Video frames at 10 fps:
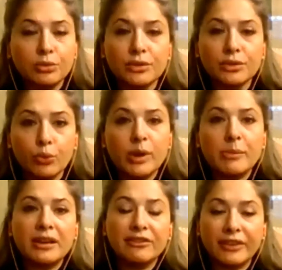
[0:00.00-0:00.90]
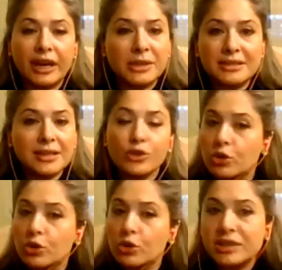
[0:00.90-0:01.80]
women, farmers, that
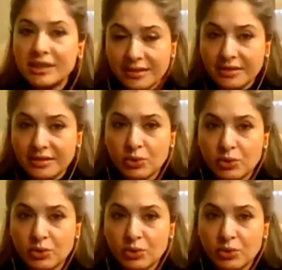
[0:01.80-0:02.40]
nobody listens to us.